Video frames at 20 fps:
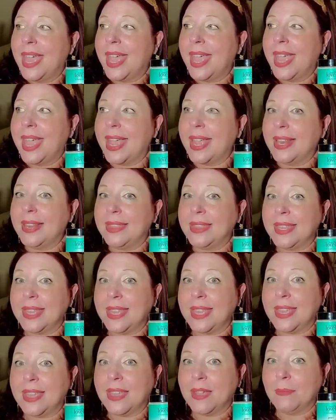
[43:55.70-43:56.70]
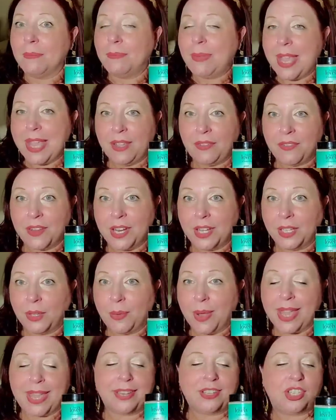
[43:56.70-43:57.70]
and the pink vanilla
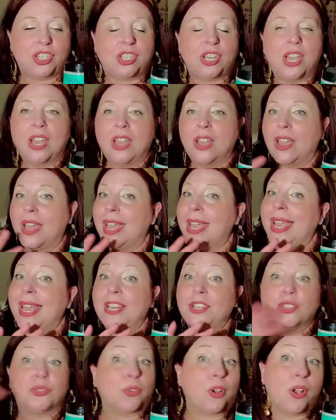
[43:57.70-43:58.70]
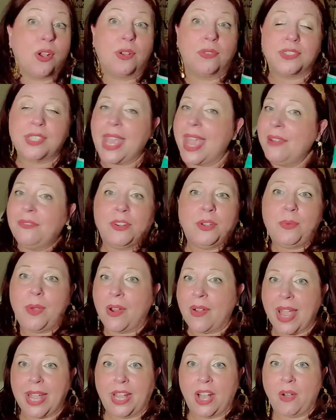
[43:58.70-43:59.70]
wish in droves.
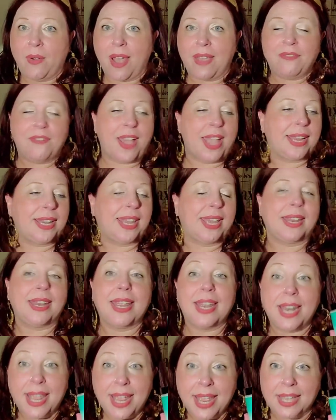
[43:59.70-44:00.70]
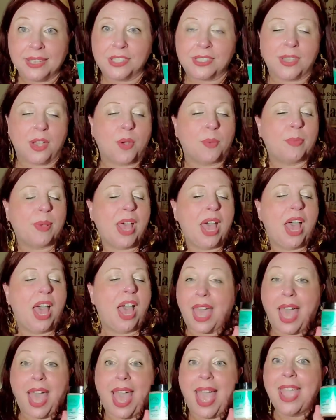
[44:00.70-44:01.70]
Everywhere I go, I find it in hand soap.
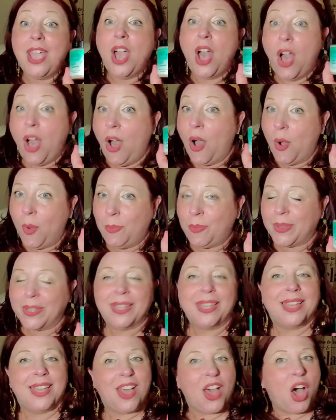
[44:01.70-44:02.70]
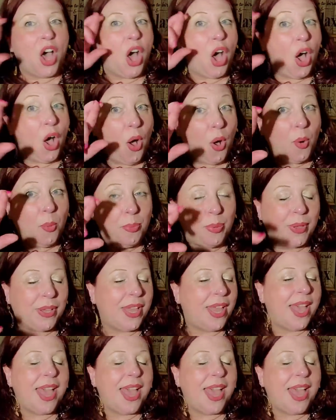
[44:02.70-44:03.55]
I hope, hope,